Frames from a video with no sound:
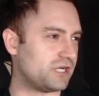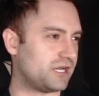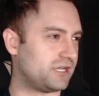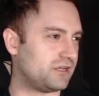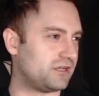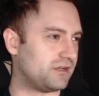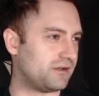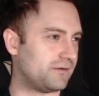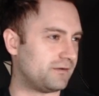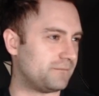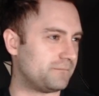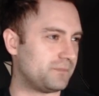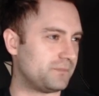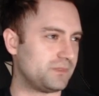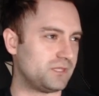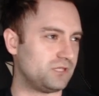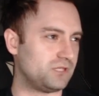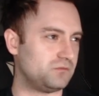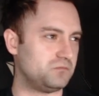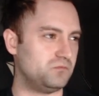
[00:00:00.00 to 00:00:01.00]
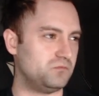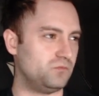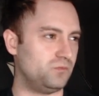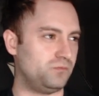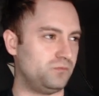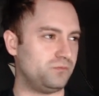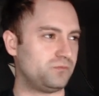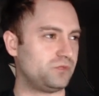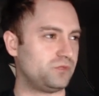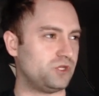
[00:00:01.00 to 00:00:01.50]
to,
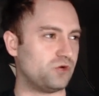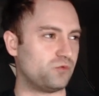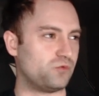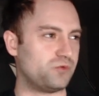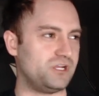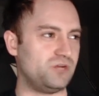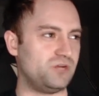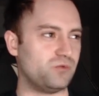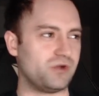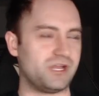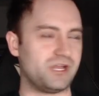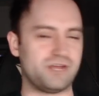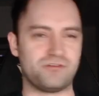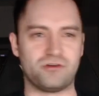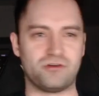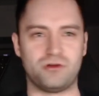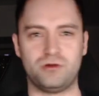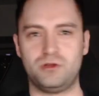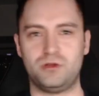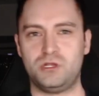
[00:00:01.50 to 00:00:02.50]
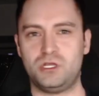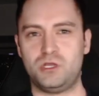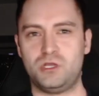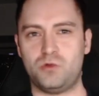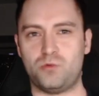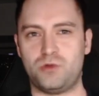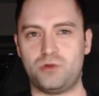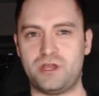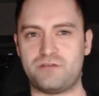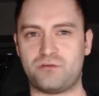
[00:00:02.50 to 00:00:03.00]
read whatever
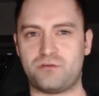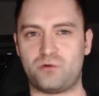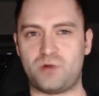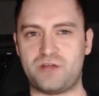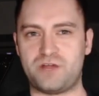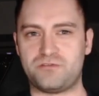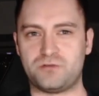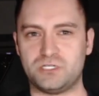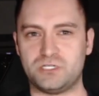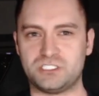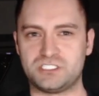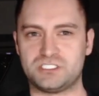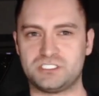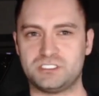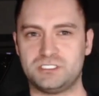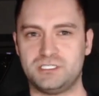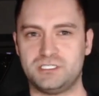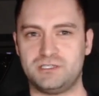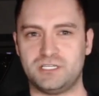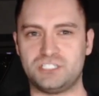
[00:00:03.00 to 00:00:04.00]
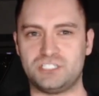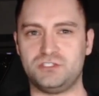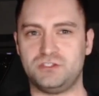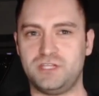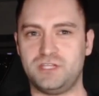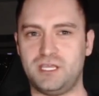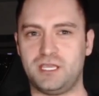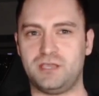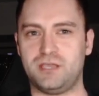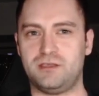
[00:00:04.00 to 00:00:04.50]
reference that you
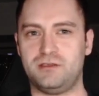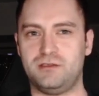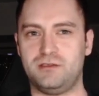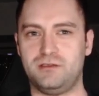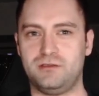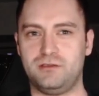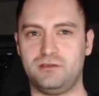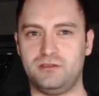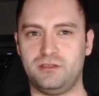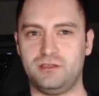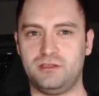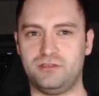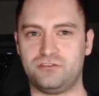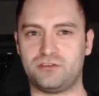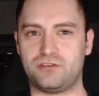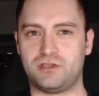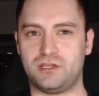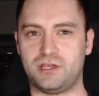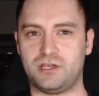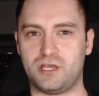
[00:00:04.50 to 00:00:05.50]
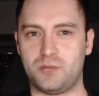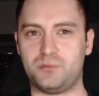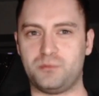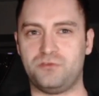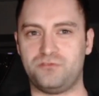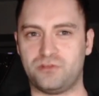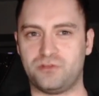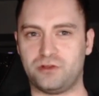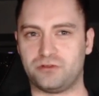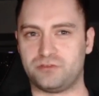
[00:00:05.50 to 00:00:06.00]
think is going to help you
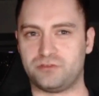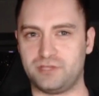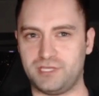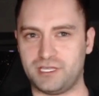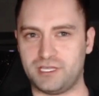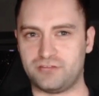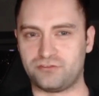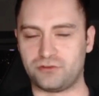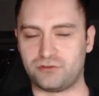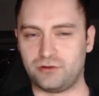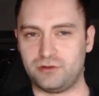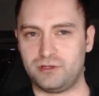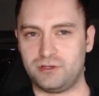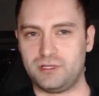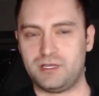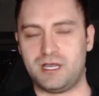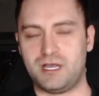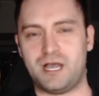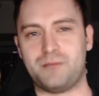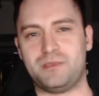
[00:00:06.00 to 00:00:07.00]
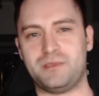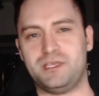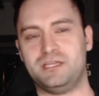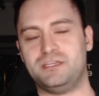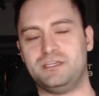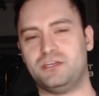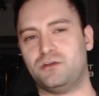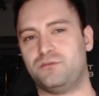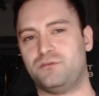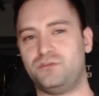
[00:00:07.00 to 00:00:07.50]
figure out the answer. I mean,
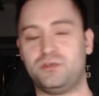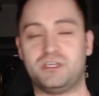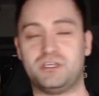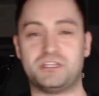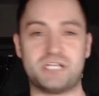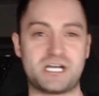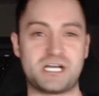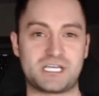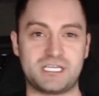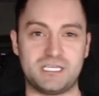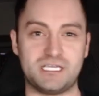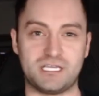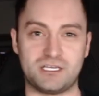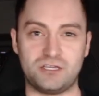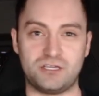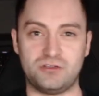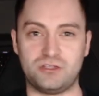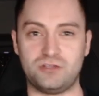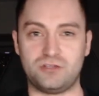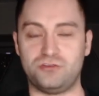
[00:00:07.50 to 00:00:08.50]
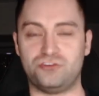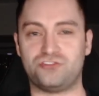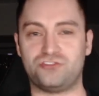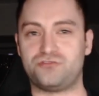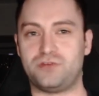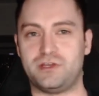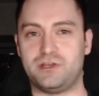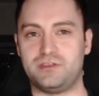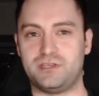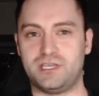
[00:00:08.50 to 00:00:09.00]
if you get lucky and you just
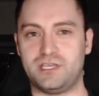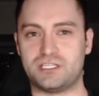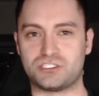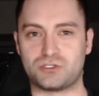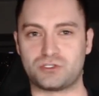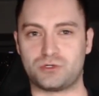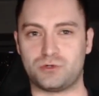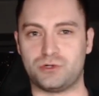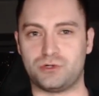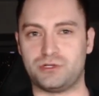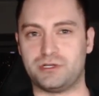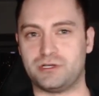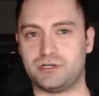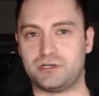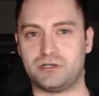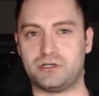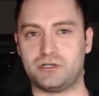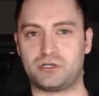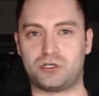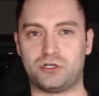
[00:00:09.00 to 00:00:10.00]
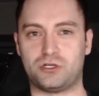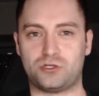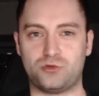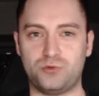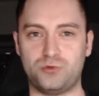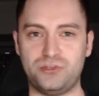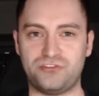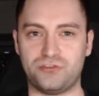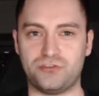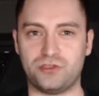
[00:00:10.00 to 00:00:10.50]
find the answer on a
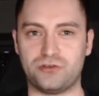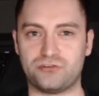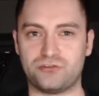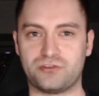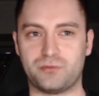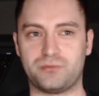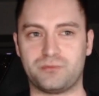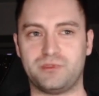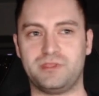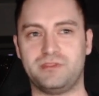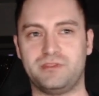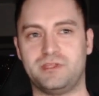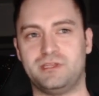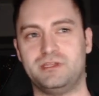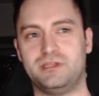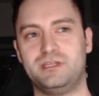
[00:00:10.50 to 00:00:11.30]
Quizlet or something, then